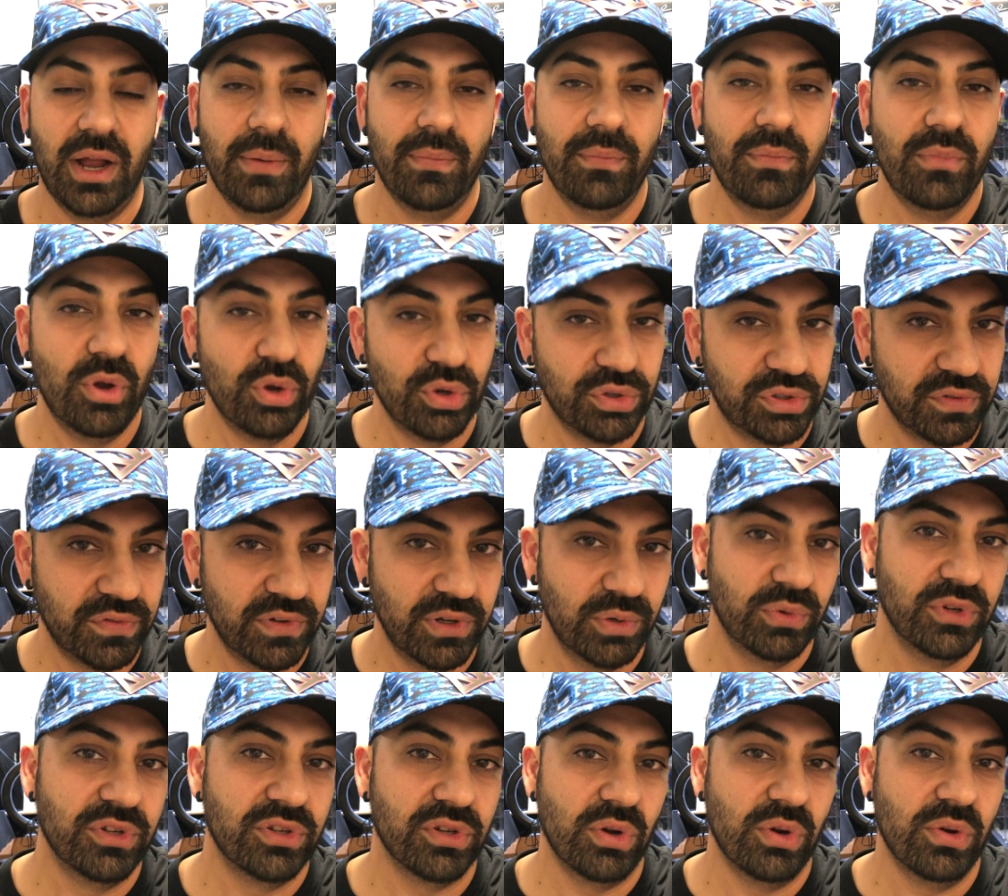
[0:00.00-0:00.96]
Most of it
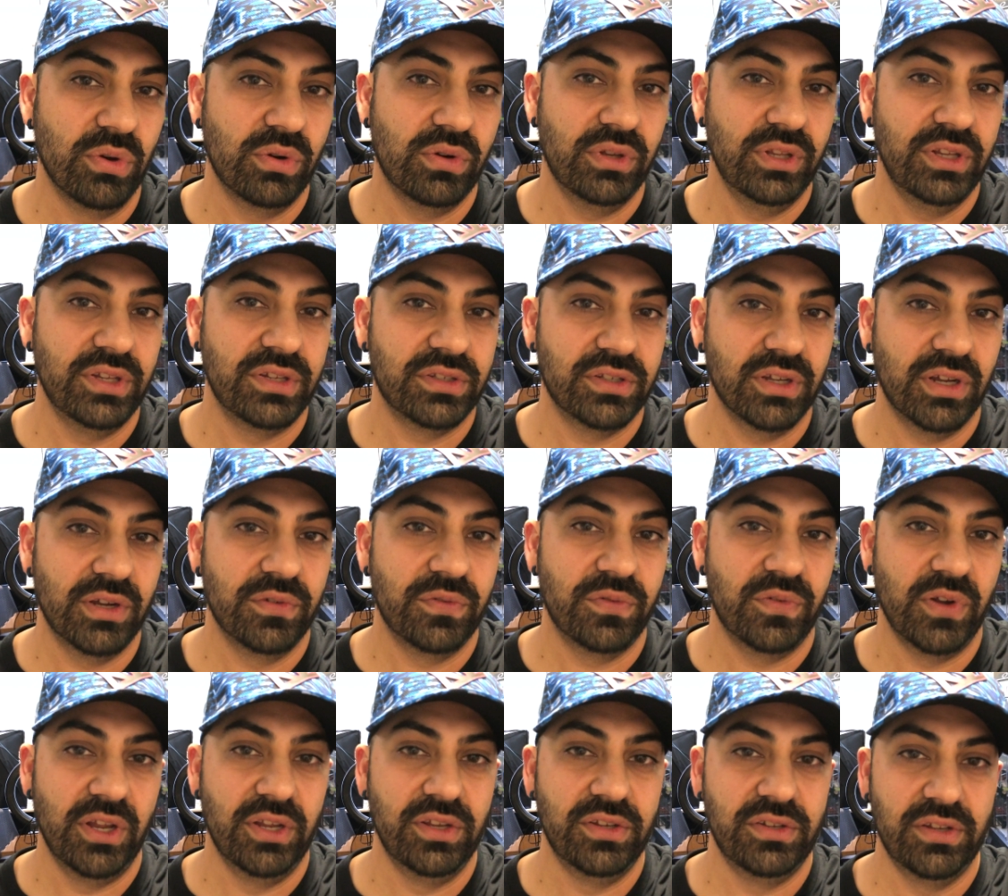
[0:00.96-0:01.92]
was Oakley
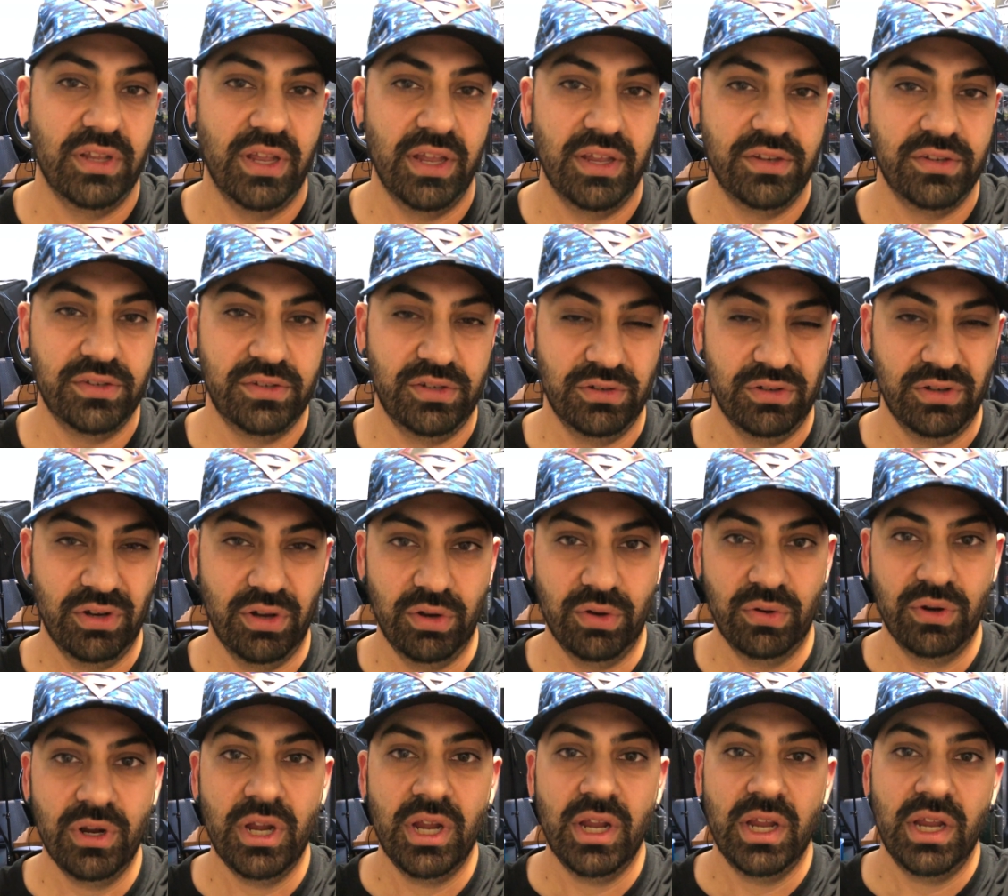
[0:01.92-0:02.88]
stuff. As you
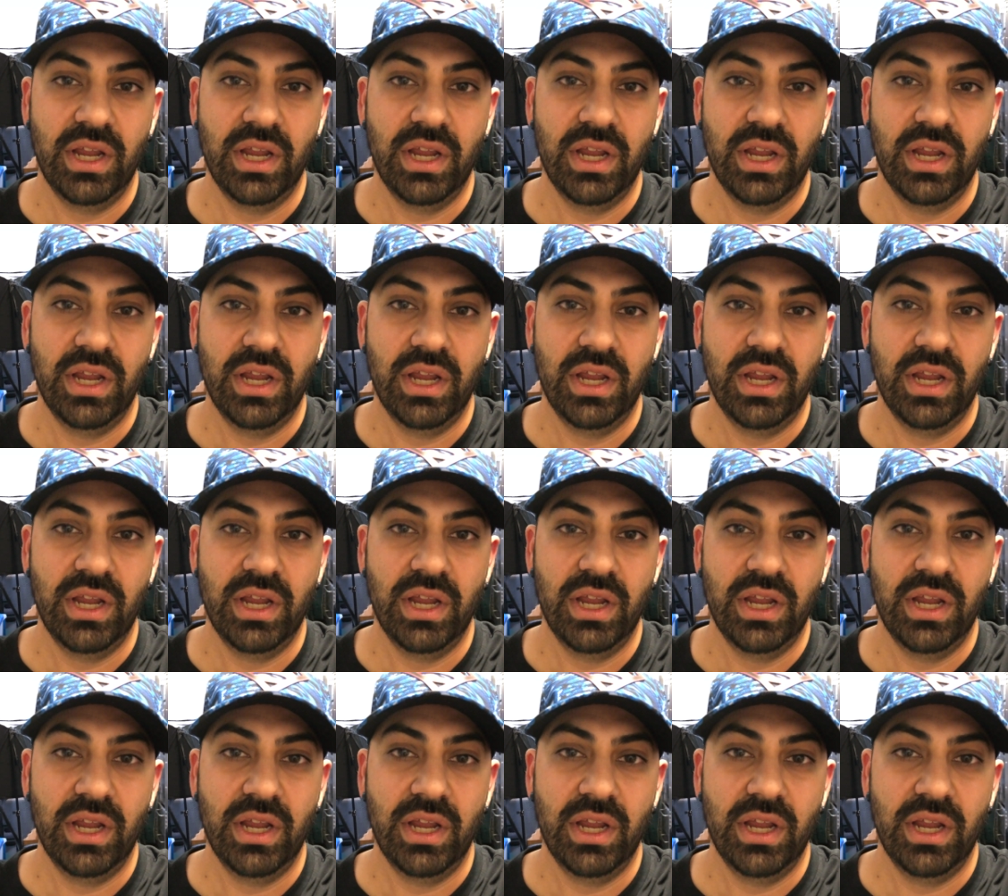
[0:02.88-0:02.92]
know,